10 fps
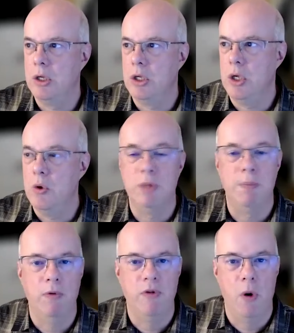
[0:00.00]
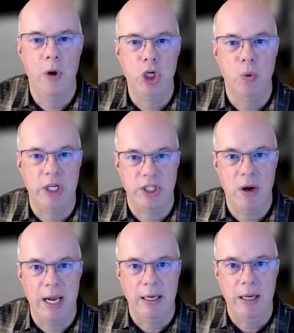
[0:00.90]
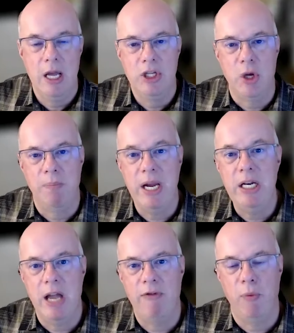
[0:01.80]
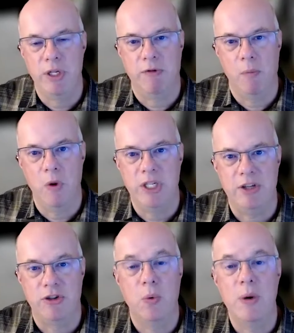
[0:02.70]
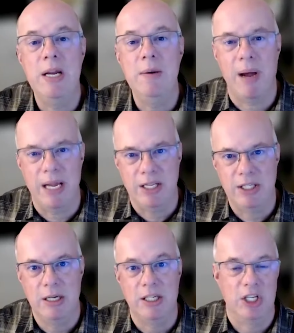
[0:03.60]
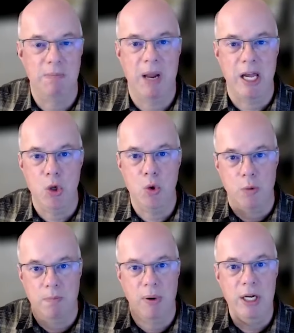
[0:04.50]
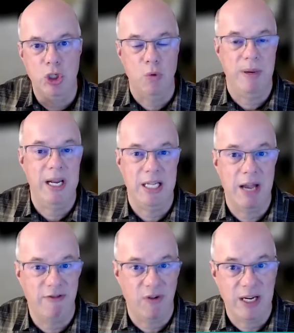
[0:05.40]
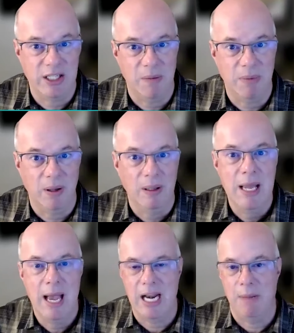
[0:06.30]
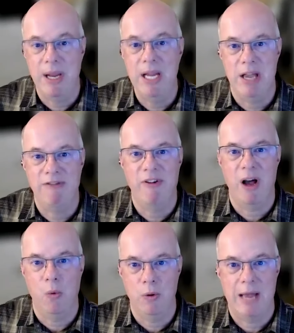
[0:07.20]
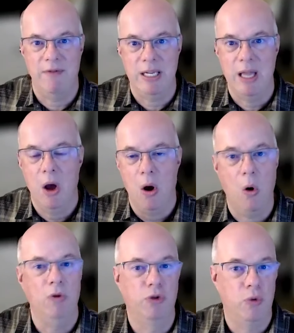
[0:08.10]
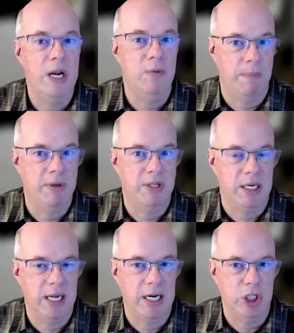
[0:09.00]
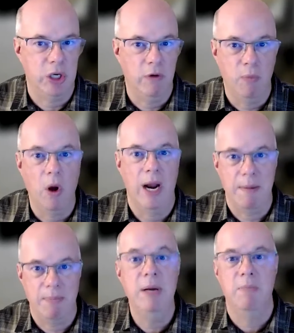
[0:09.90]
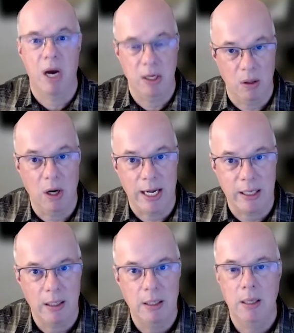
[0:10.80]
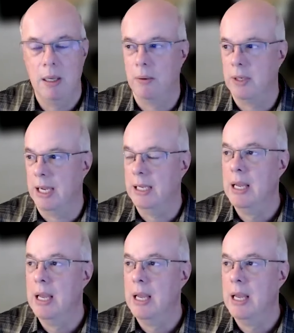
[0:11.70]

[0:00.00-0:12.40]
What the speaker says: usable for original design. So PDF was a screen-based display. You could print to PDF, for example, and a PDF file would have a on-screen representation of what a print might look like. Okay.